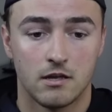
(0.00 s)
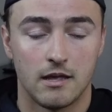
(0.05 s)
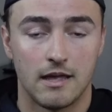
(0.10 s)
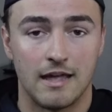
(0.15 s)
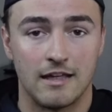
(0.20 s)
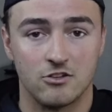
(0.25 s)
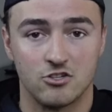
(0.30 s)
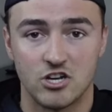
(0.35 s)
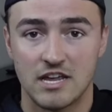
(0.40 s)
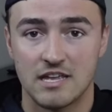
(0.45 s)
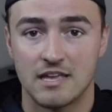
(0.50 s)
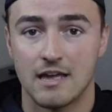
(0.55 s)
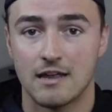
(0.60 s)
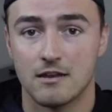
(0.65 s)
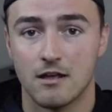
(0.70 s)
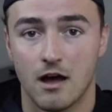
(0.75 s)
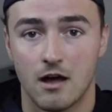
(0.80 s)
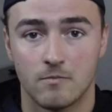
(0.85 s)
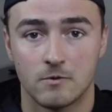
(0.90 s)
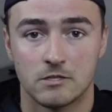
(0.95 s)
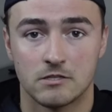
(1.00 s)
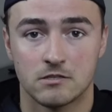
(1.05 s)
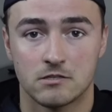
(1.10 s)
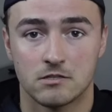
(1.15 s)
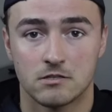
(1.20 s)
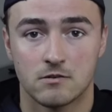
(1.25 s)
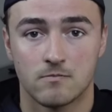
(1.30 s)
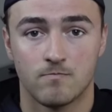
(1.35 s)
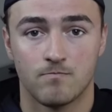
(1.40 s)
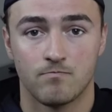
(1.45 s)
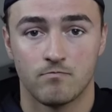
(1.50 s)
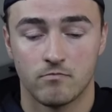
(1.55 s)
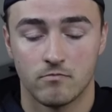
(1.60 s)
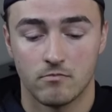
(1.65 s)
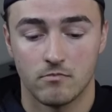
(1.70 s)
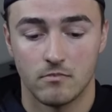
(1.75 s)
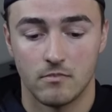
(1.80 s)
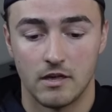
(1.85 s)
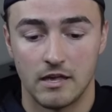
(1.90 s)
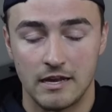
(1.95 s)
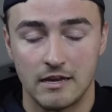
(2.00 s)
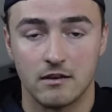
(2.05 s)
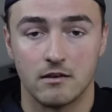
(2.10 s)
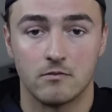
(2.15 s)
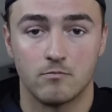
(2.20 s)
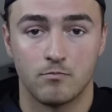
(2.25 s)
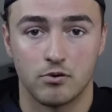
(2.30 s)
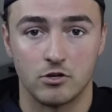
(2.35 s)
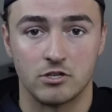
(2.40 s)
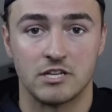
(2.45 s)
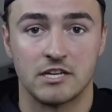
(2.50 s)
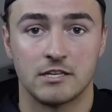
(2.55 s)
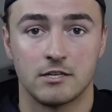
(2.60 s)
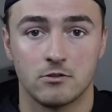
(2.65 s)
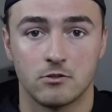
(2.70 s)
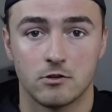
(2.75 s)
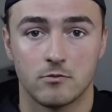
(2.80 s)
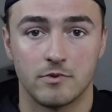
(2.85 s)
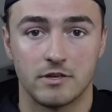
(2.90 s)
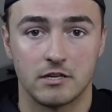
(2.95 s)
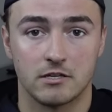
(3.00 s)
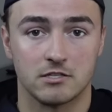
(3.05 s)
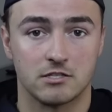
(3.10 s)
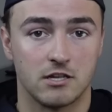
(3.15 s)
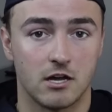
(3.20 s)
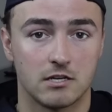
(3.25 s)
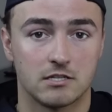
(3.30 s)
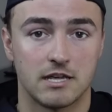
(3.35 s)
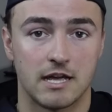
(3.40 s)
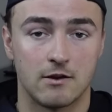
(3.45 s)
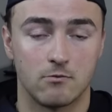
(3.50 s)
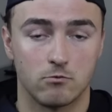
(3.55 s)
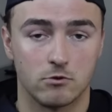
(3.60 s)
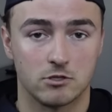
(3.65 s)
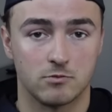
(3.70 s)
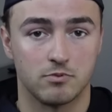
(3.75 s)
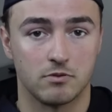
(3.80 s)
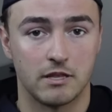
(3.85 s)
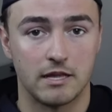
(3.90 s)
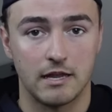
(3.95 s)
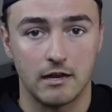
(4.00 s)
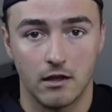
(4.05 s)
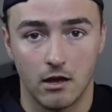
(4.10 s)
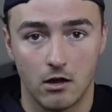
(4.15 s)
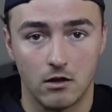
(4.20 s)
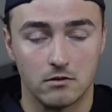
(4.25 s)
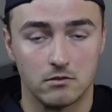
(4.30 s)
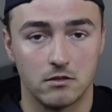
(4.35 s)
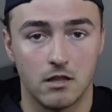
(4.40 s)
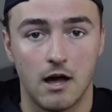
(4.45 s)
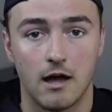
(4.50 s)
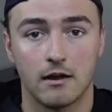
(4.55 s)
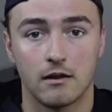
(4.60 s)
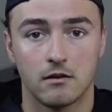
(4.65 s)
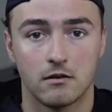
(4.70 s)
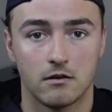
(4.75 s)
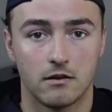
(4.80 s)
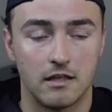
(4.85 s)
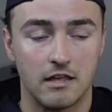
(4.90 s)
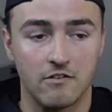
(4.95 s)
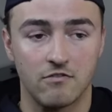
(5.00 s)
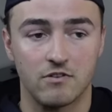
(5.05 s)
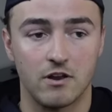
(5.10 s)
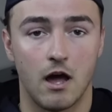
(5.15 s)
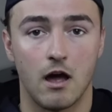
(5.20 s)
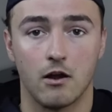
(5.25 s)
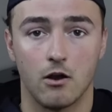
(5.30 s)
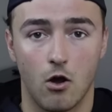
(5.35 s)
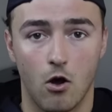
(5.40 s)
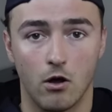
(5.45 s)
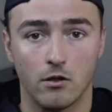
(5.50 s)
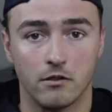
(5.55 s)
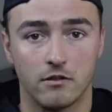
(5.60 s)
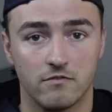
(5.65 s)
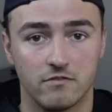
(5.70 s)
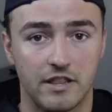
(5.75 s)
and J.K. Dobbins in particular, because Gus Edwards played a lot if not all of